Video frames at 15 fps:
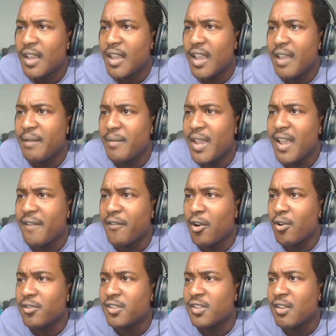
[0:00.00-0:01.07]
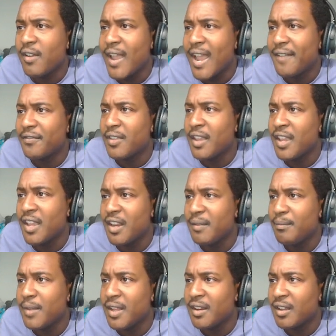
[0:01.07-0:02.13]
It may have also had the
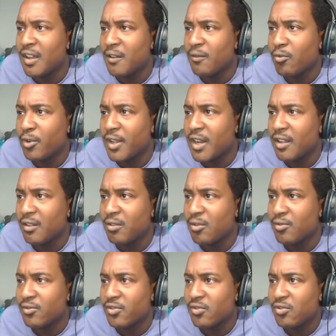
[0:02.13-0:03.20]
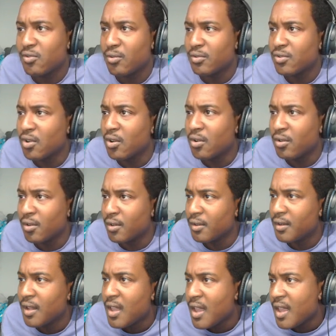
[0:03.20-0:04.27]
hidden meaning of we're getting closer to
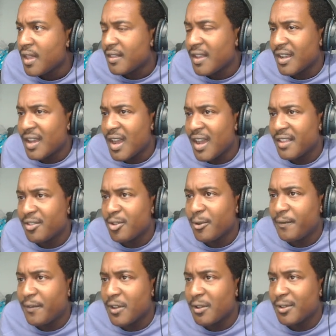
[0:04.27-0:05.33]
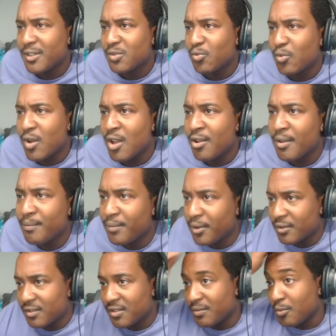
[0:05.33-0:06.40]
adulthood. They can hide their feelings well and
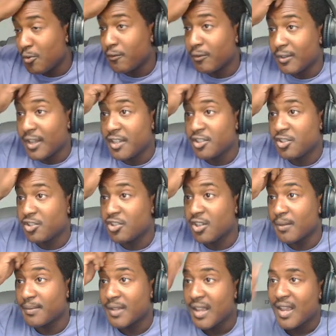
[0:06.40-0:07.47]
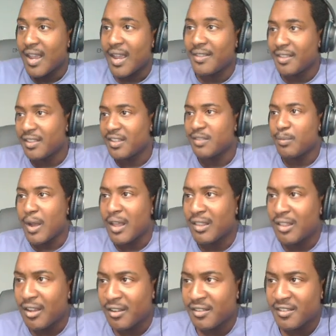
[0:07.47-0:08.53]
build smooth relationships. I think this
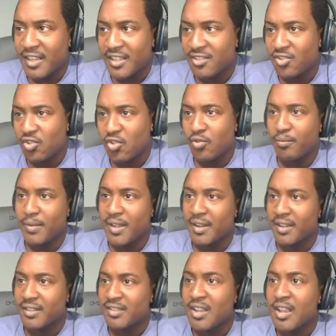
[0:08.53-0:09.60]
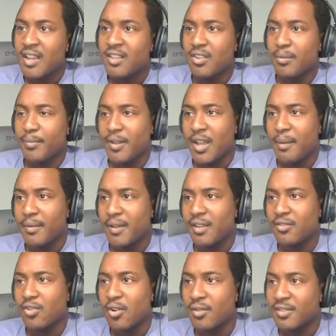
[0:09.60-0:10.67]
monologue contains two meanings. They're becoming
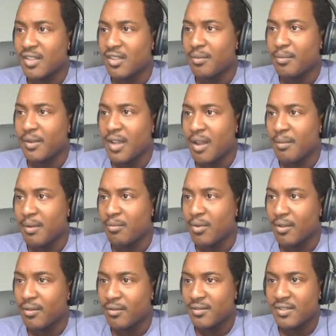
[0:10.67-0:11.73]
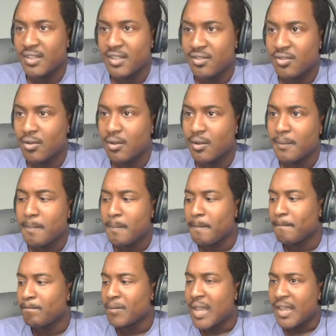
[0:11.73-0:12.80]
adults and they're becoming brother and sister.
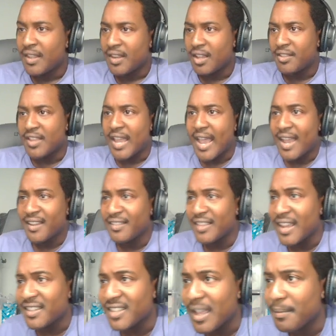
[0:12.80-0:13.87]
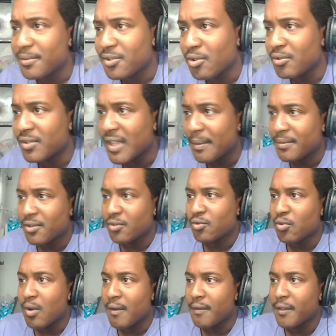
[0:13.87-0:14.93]
Now, the next episode is episode
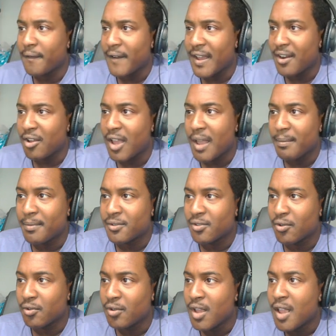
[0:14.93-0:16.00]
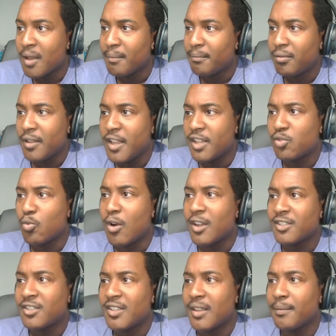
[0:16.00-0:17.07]
12, the final episode. Please
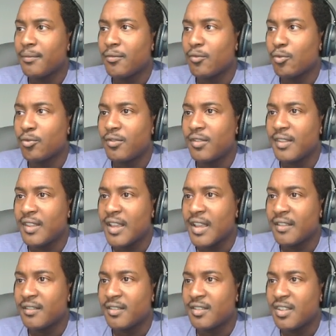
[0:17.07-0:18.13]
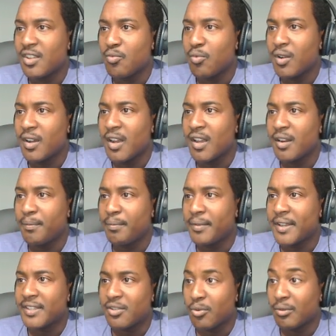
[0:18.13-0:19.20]
watch them through to the end to see what kind of
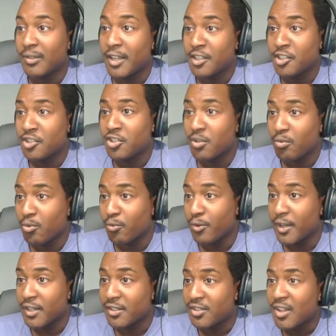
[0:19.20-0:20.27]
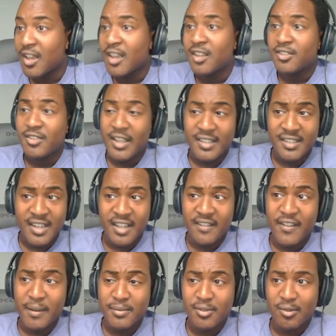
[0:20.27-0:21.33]
place the relationship will reach. So that's the end
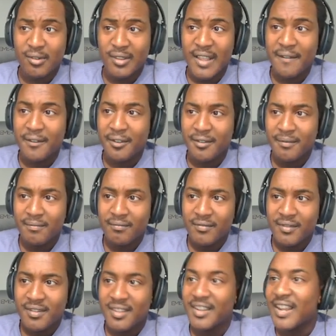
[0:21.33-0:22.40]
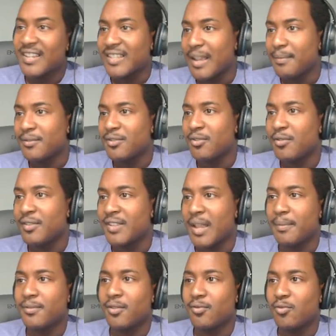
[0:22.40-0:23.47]
of episode 11. The next episode is
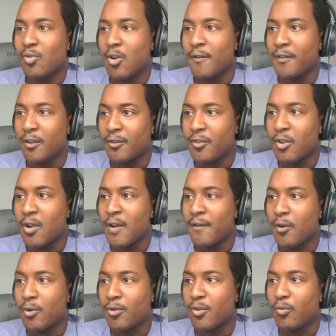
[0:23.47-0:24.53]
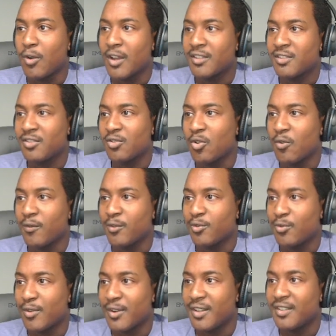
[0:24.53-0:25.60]
episode 12, and although I've already watched it over
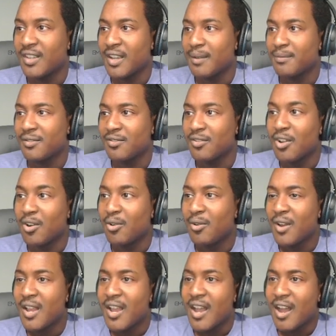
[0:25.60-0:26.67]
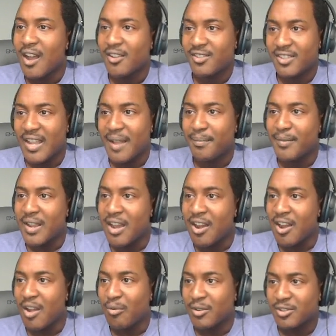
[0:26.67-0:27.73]
20 times, no, I'll stop
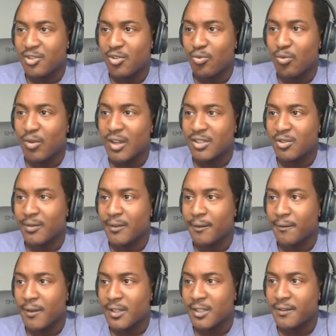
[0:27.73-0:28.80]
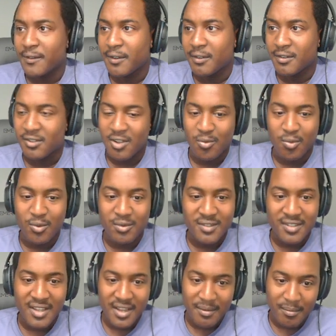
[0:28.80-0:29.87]
now. I want you to watch it with a fresh feeling, so I won't
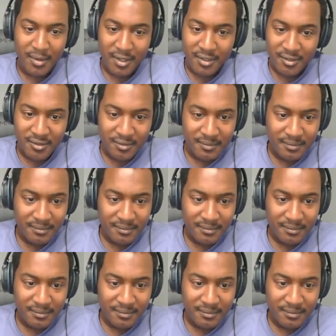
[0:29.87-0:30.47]
say much.